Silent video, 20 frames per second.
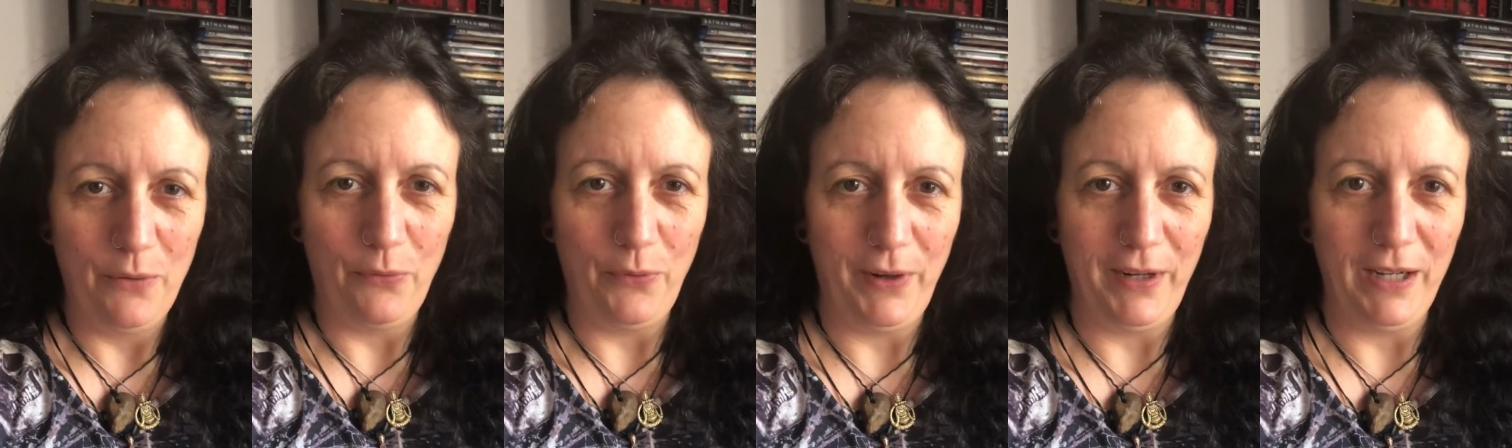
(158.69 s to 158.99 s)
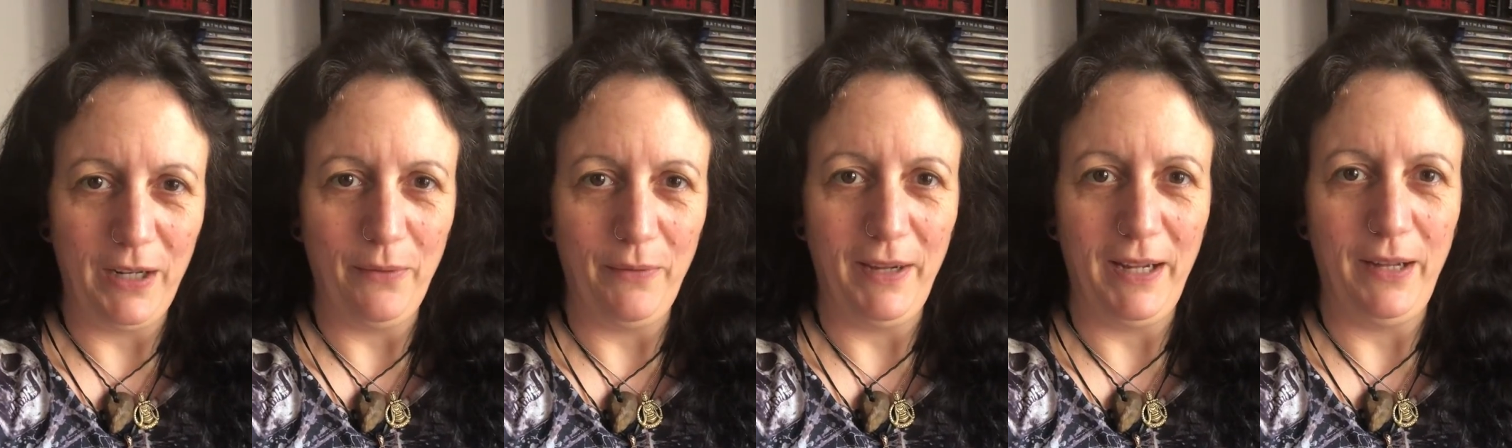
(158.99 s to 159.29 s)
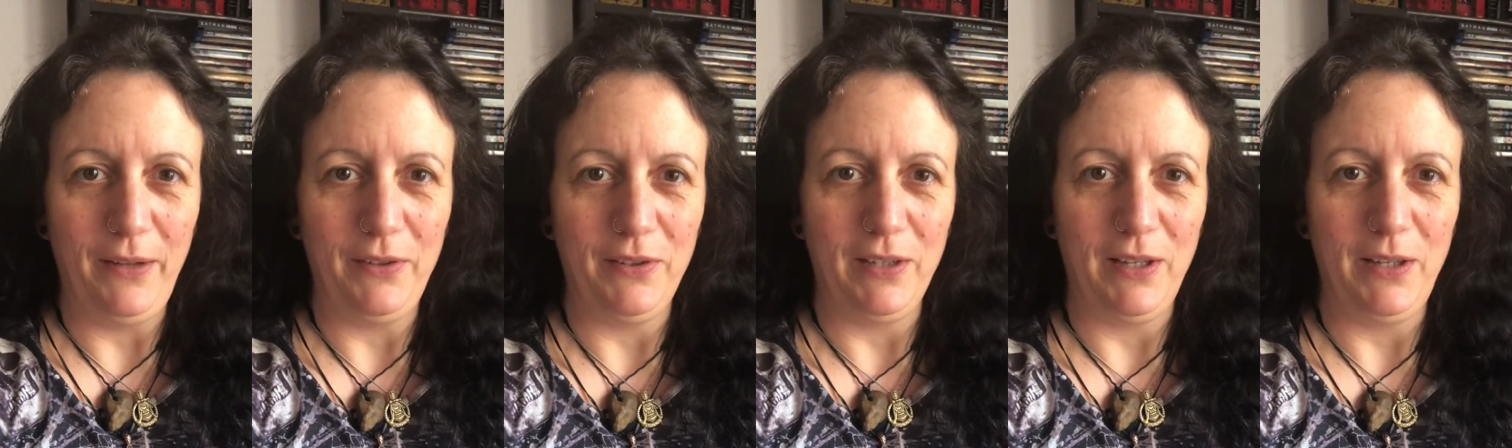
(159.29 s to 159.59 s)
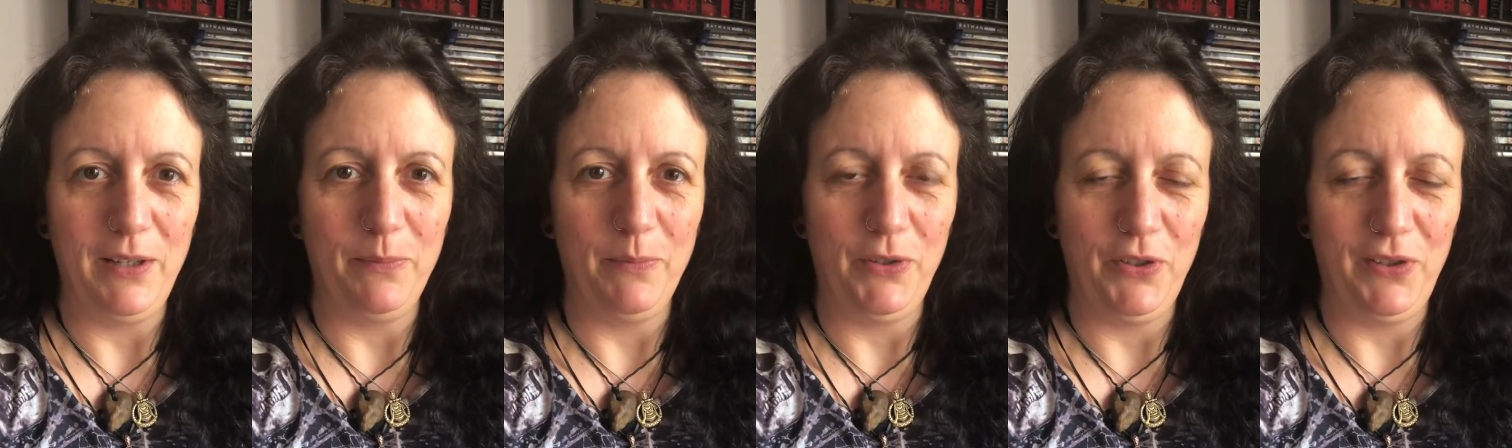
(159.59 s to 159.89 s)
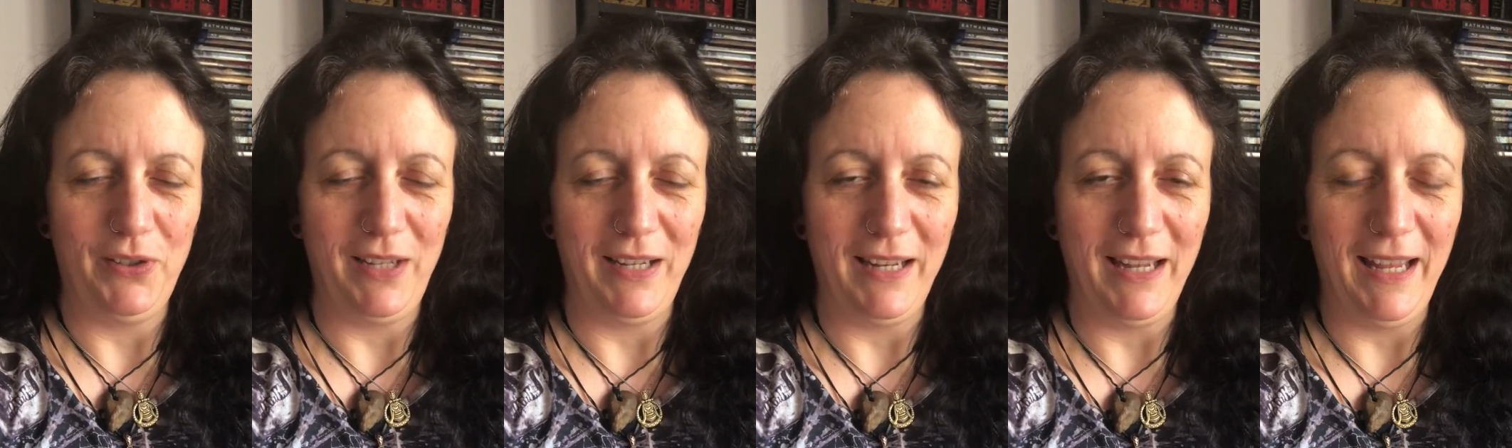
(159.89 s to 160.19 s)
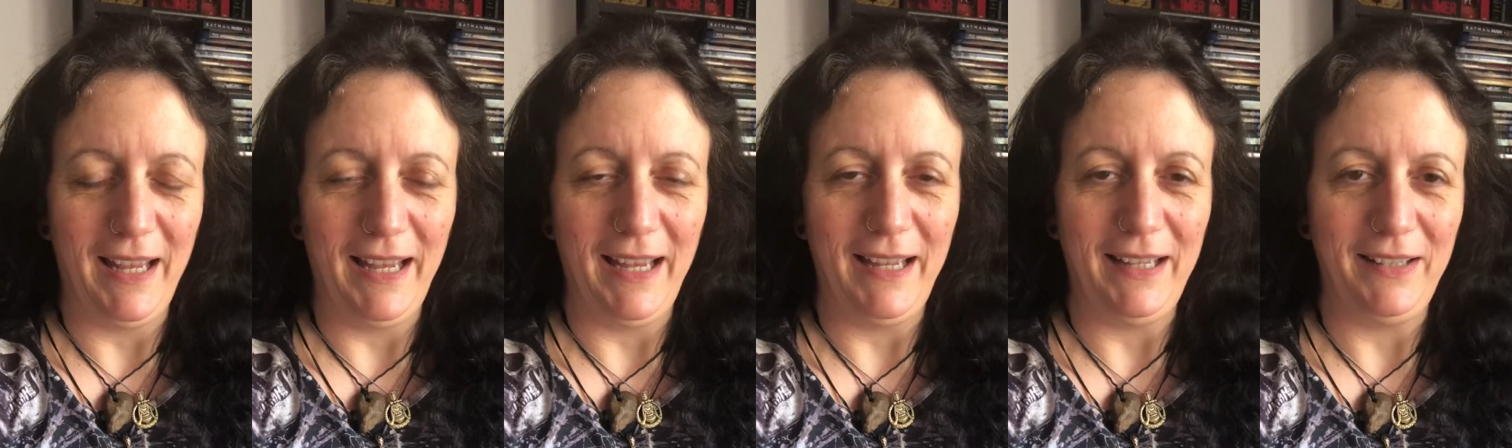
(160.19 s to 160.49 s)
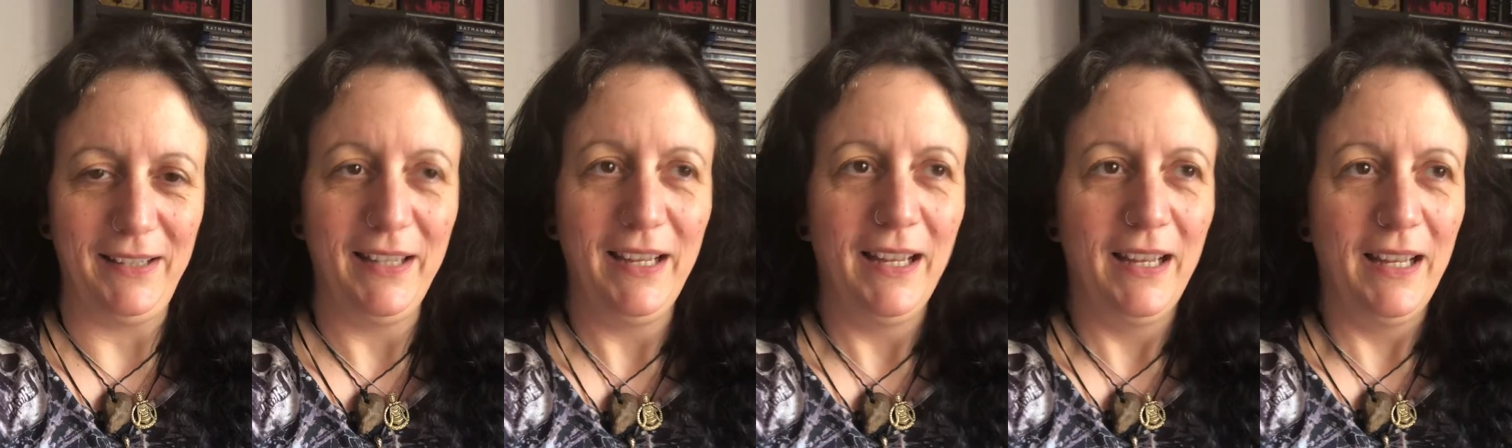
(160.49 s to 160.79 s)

running around as much as I can,